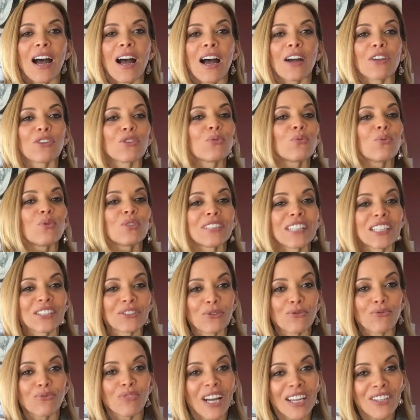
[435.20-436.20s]
you will need
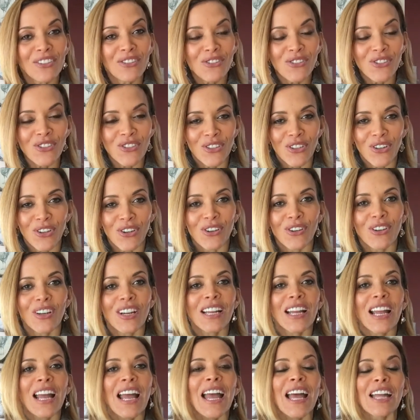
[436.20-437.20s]
to register.
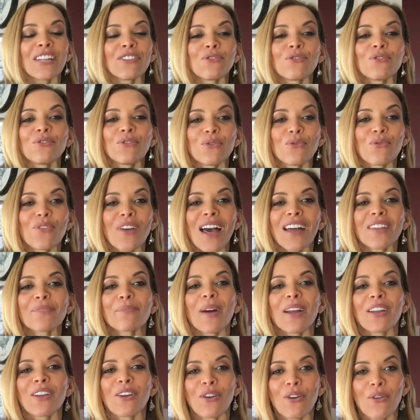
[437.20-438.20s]
And you do that
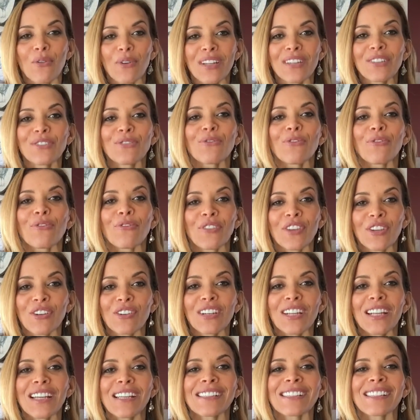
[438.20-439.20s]
by going to
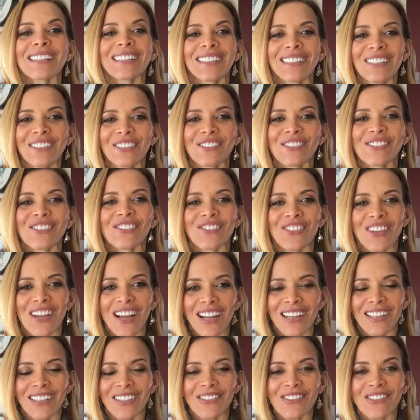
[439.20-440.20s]

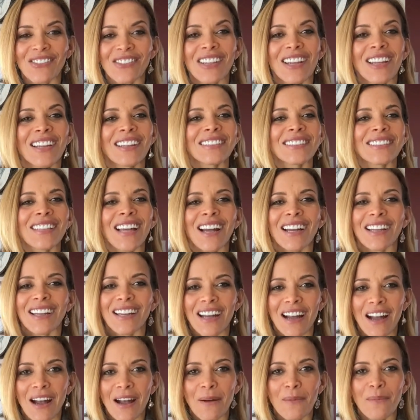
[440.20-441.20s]

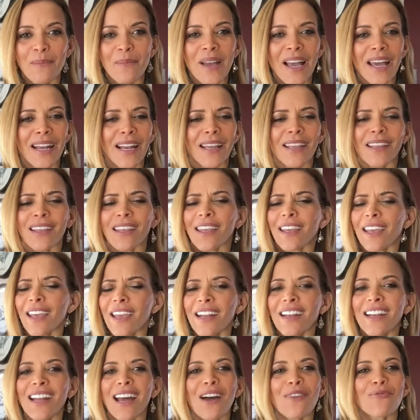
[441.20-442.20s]
fearlessleaderschallenge.com. And I
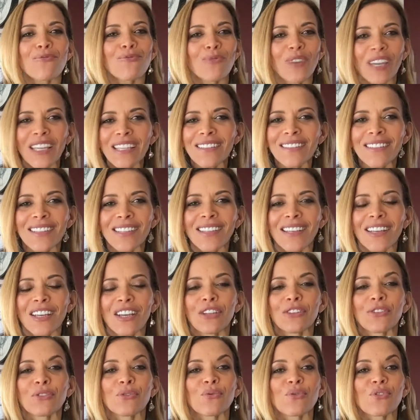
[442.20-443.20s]
cannot wait
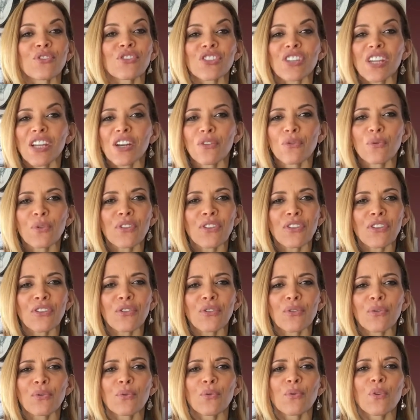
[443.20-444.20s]
to share with
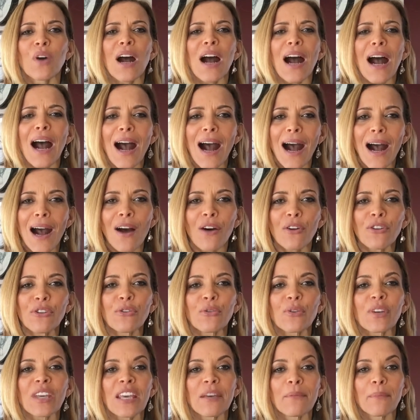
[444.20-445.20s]
you how
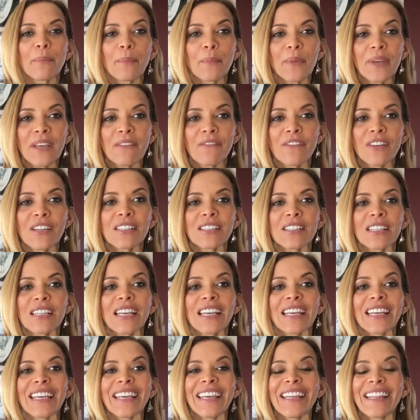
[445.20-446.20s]
you can pivot
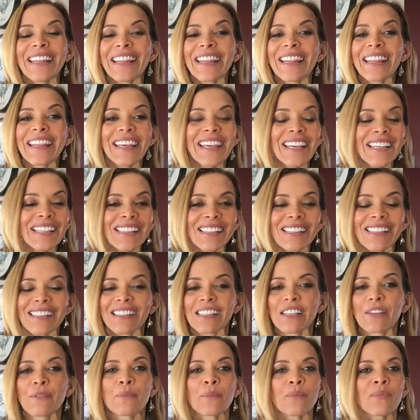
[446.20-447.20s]
in
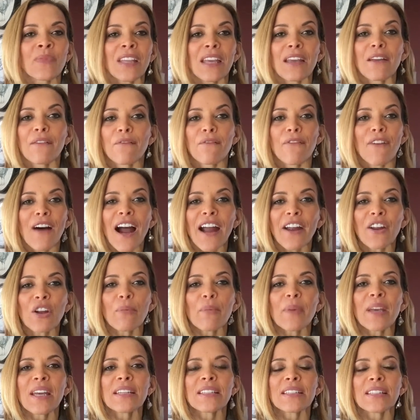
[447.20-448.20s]
this
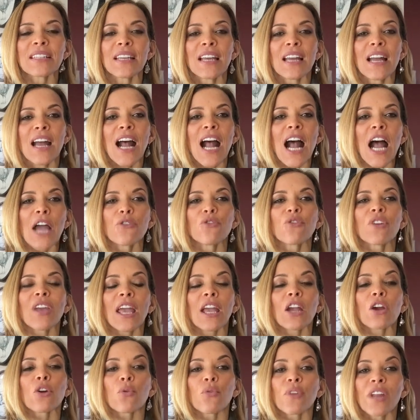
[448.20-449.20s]
environment, how you
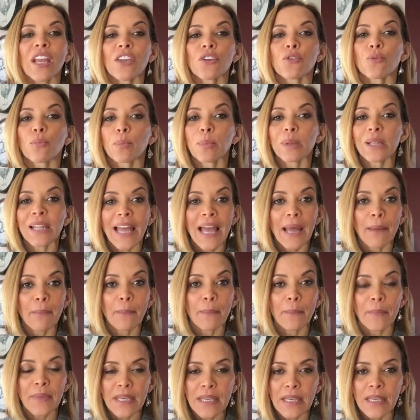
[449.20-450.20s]
can create your
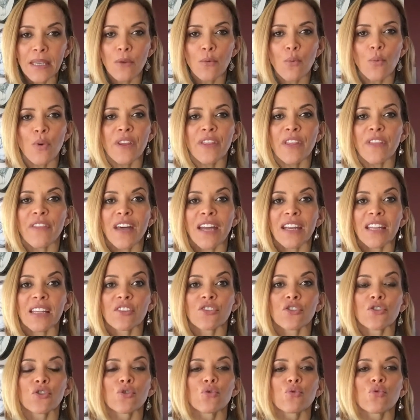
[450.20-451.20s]
plan B, whether that
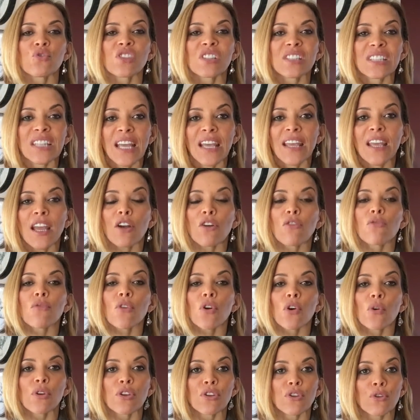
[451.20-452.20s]
is to stay and
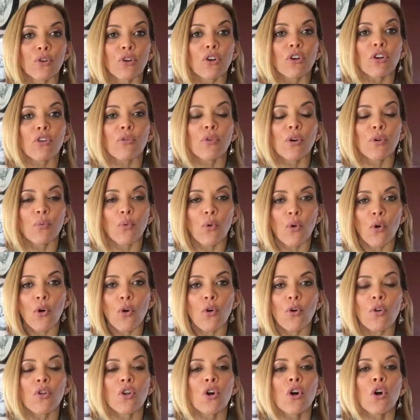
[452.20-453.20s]
grow in your current
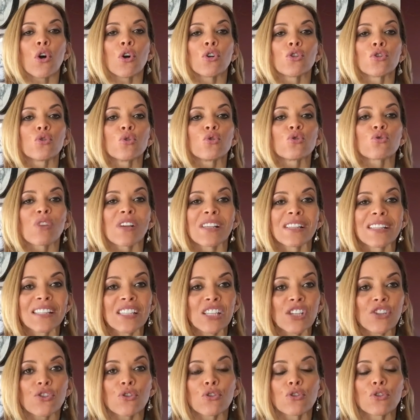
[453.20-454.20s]
role, to
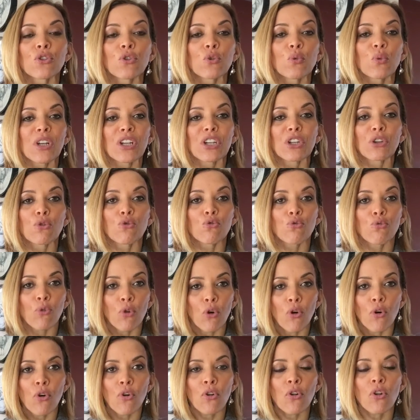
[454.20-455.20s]
transition to a new
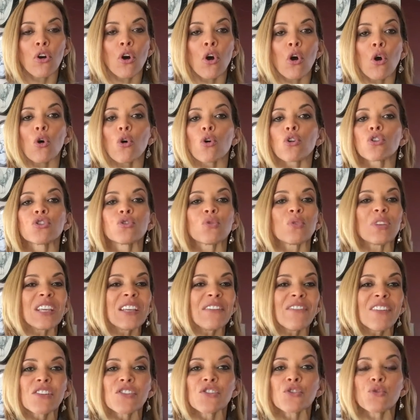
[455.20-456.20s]
role, or to
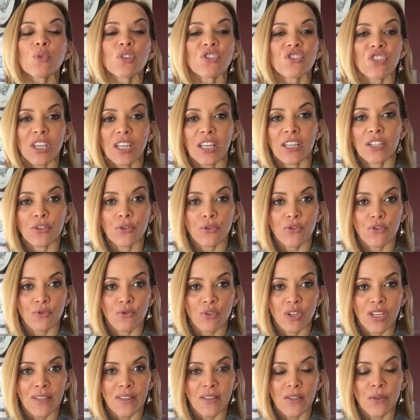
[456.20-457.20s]
even switch
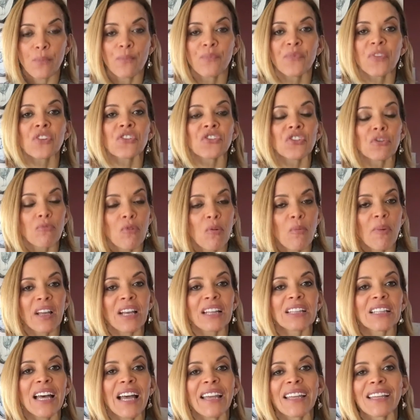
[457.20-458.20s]
industries. Some of my
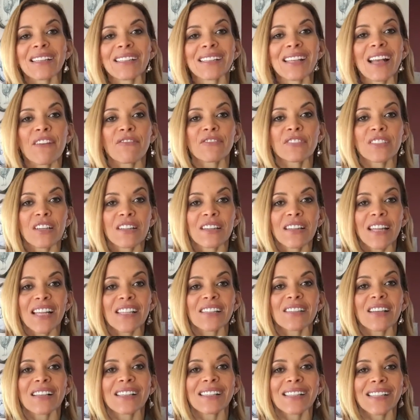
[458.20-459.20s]
clients have done that
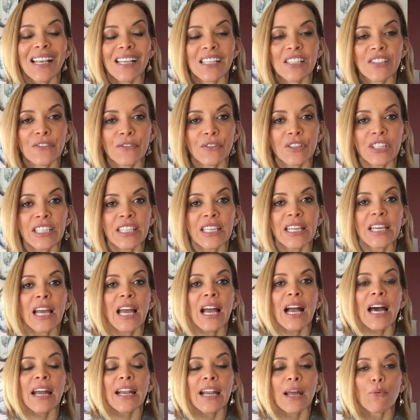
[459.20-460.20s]
successfully,
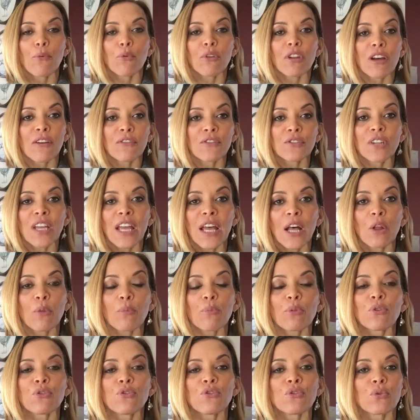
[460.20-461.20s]
and I would love to
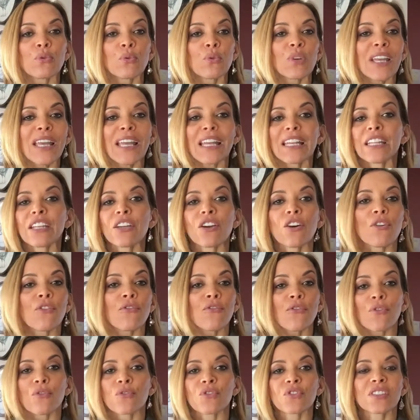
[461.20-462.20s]
help you do any of
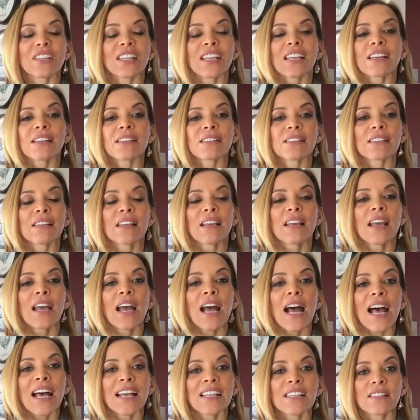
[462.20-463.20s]
those things
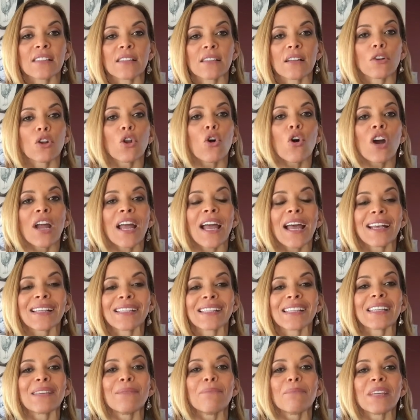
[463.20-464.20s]
as long as
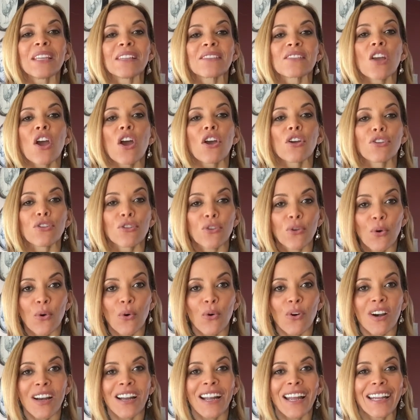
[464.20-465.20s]
it meets
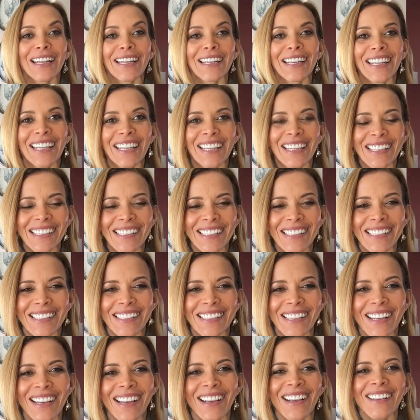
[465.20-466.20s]
your
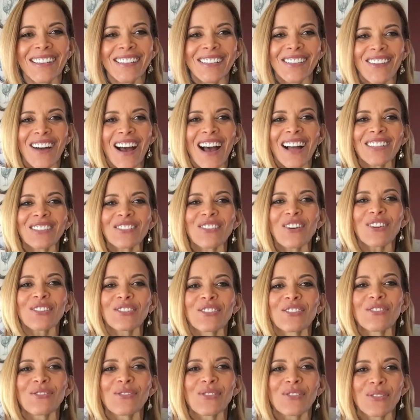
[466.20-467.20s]
needs. So I'll talk
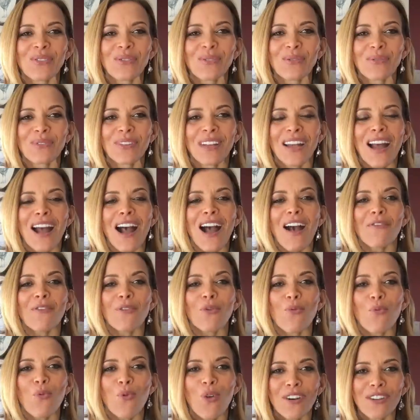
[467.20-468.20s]
to you soon. Have a
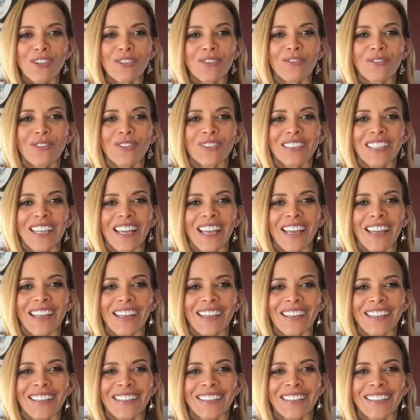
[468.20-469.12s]
wonderful day.